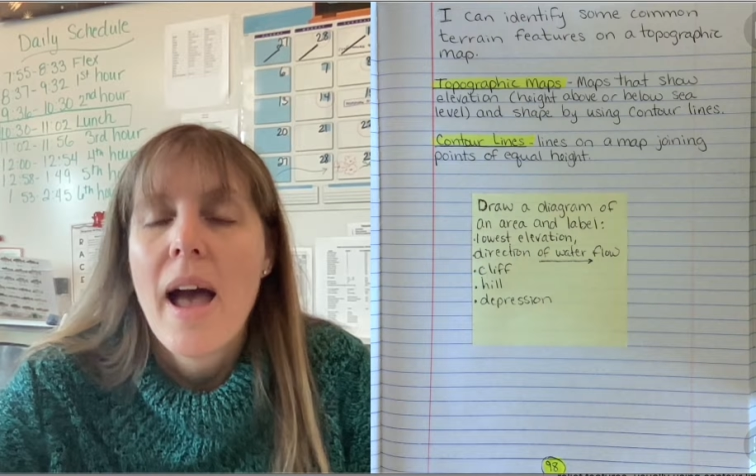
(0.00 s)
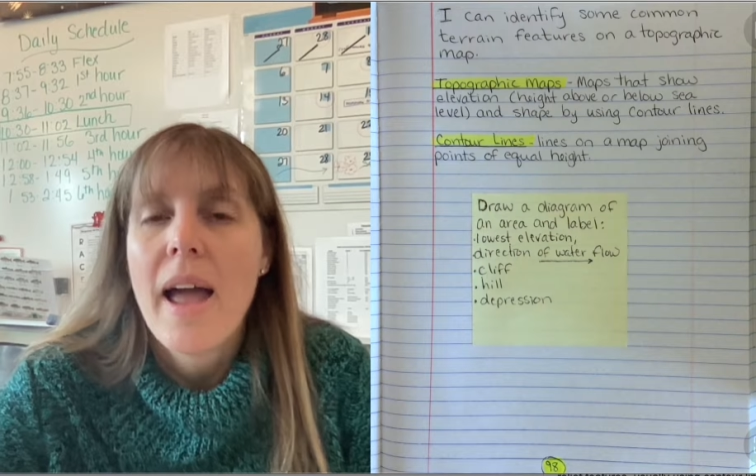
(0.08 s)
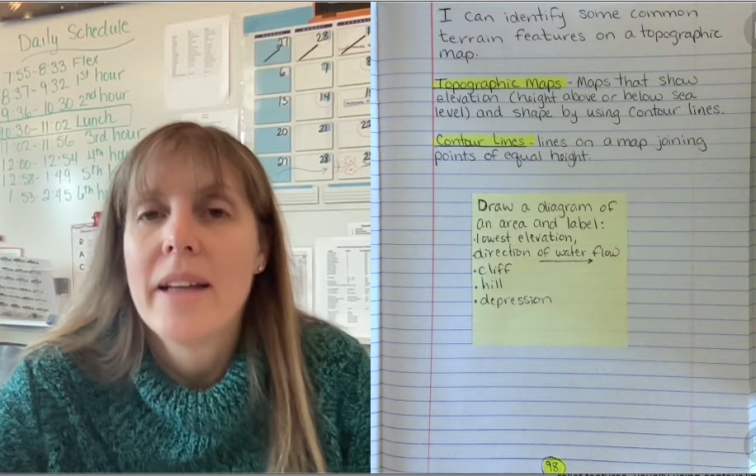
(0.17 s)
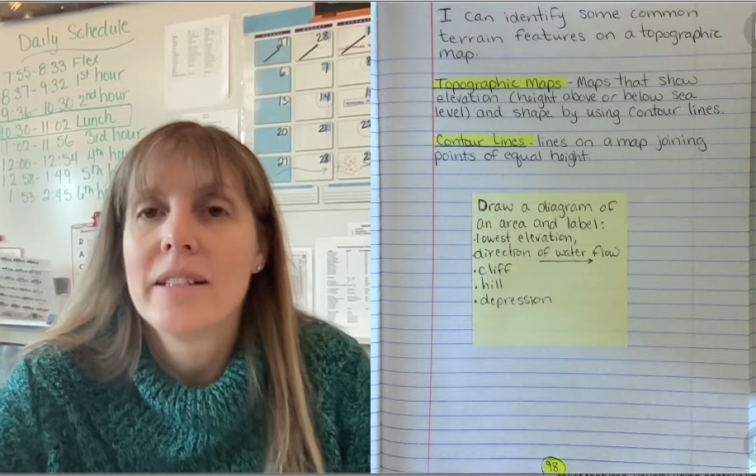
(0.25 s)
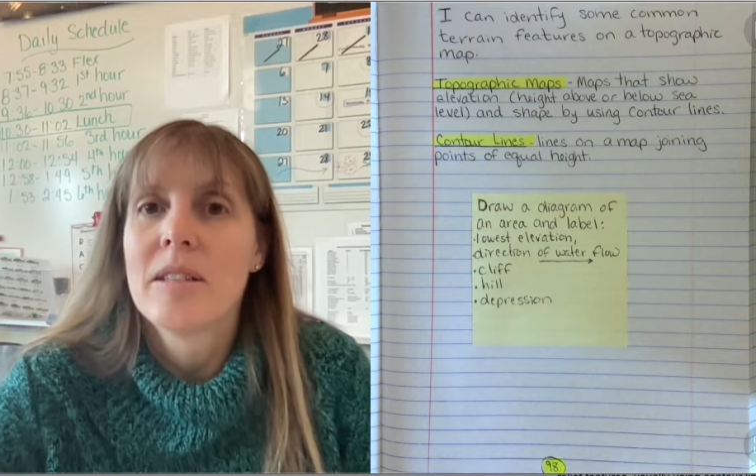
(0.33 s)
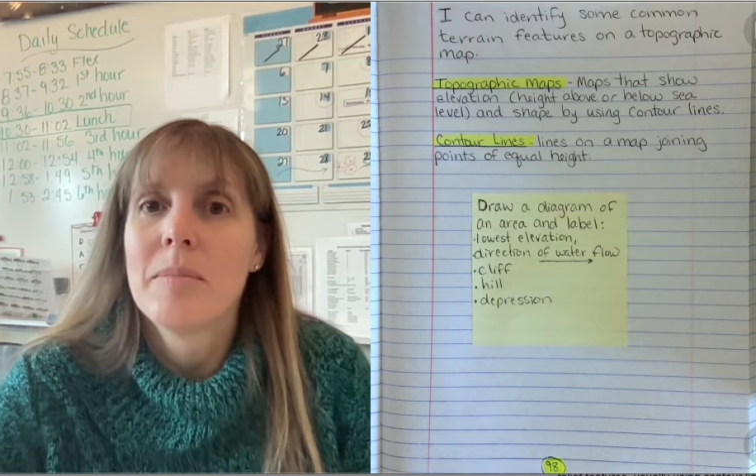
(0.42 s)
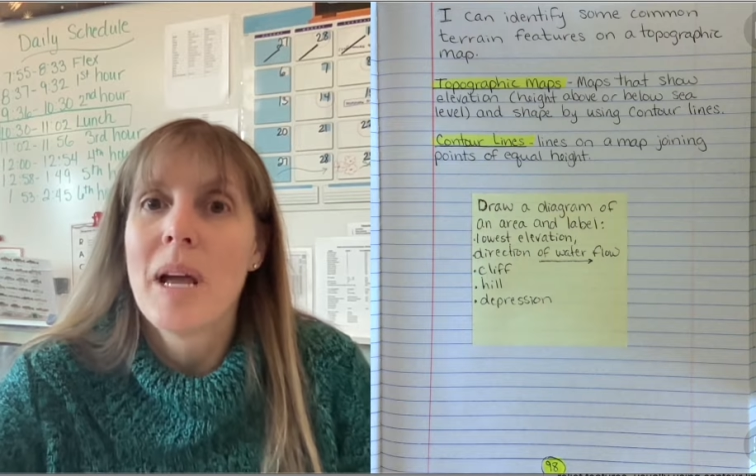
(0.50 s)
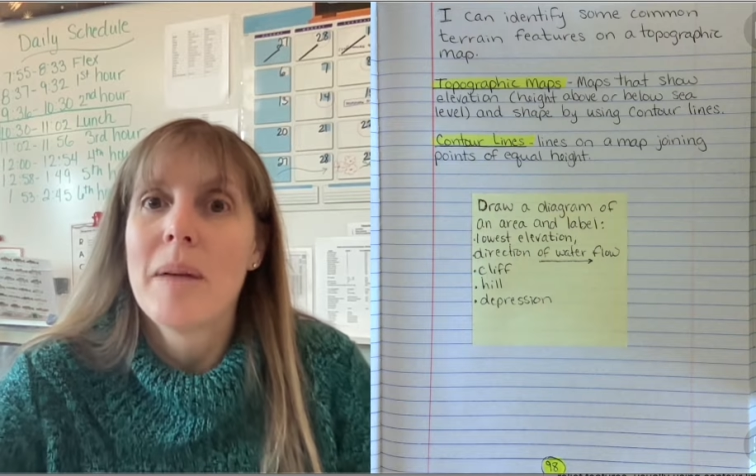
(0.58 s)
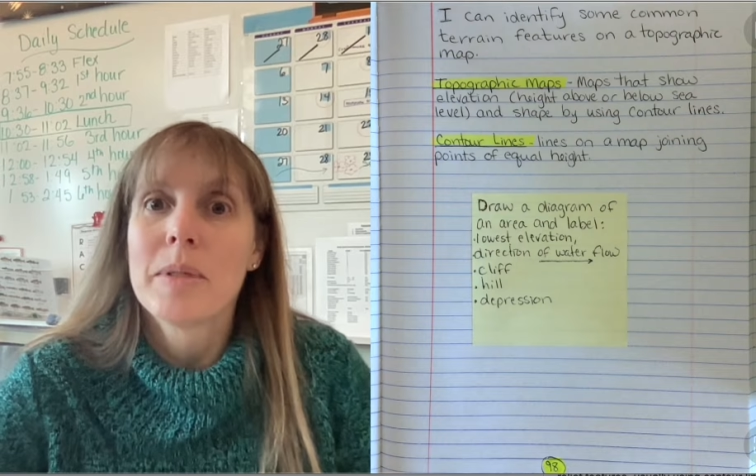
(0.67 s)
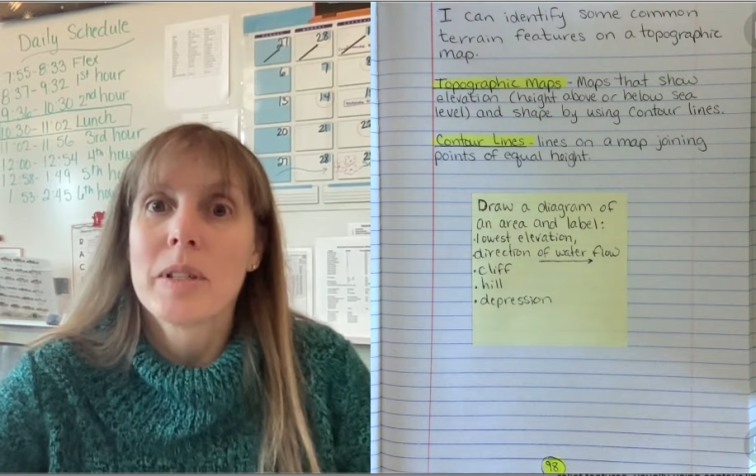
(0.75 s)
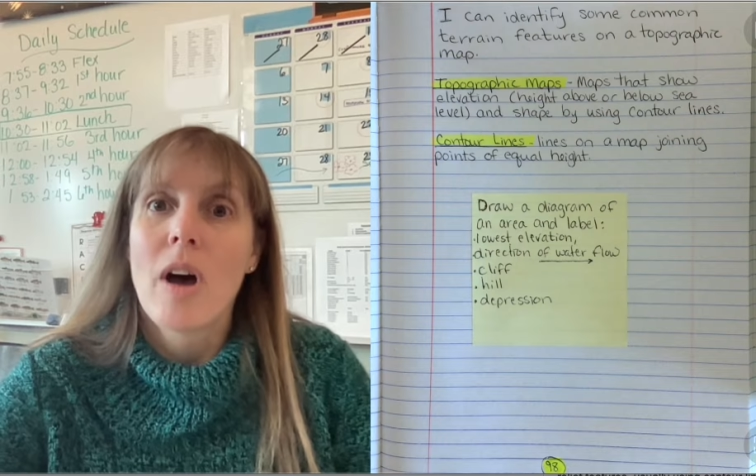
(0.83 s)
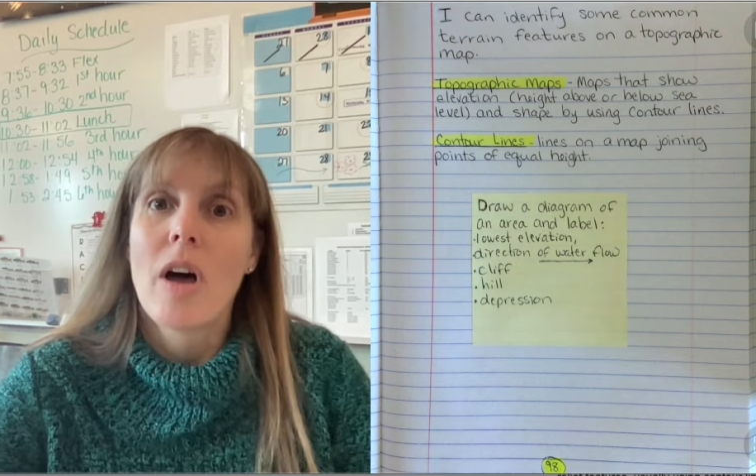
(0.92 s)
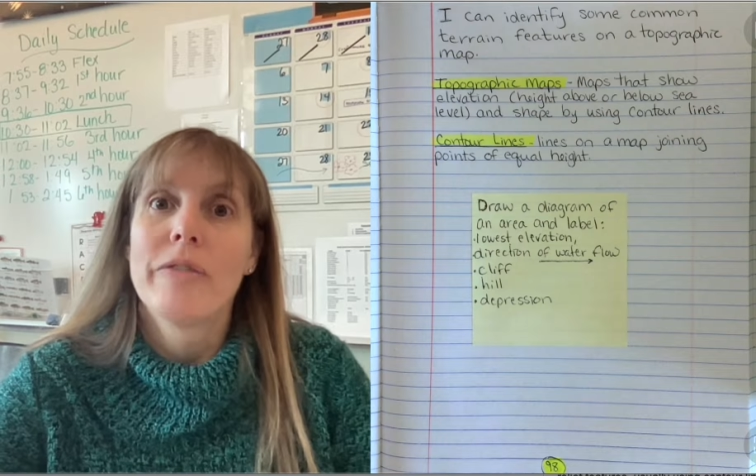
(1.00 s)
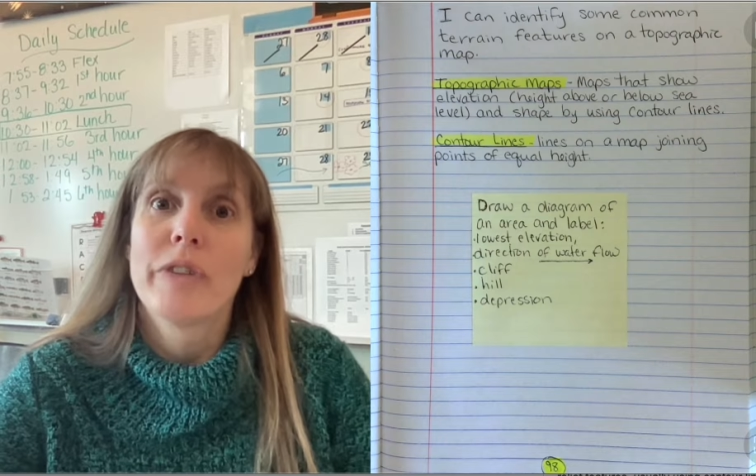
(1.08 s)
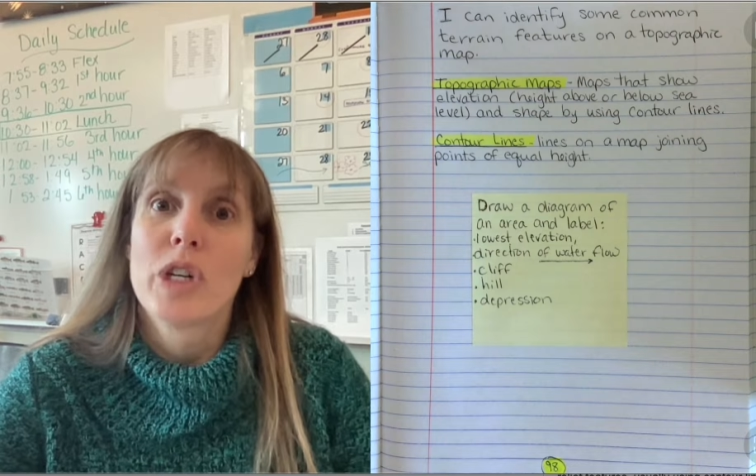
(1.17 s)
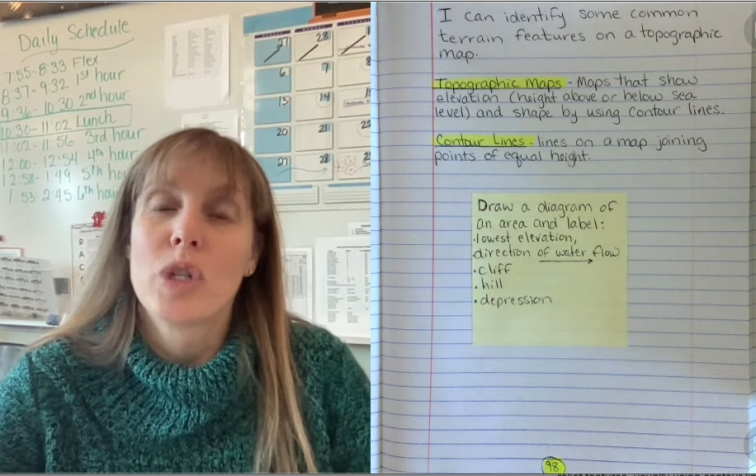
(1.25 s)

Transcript: and sometimes called for